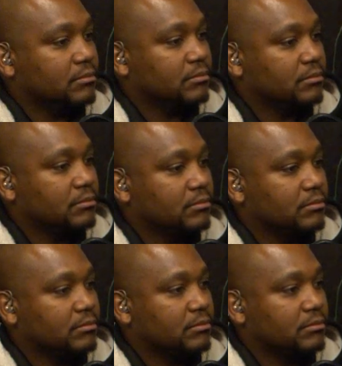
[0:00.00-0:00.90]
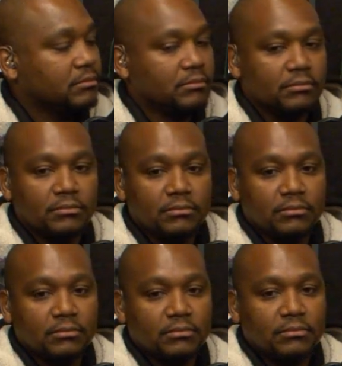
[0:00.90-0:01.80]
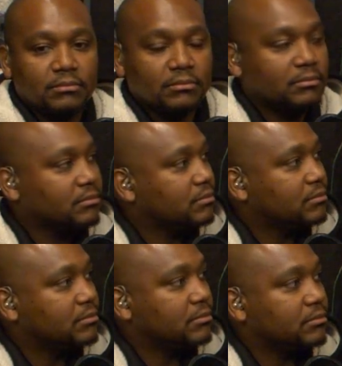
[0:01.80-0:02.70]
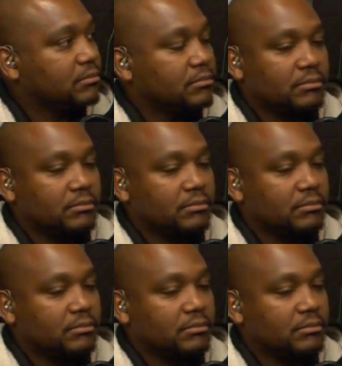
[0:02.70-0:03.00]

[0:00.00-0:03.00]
(silent)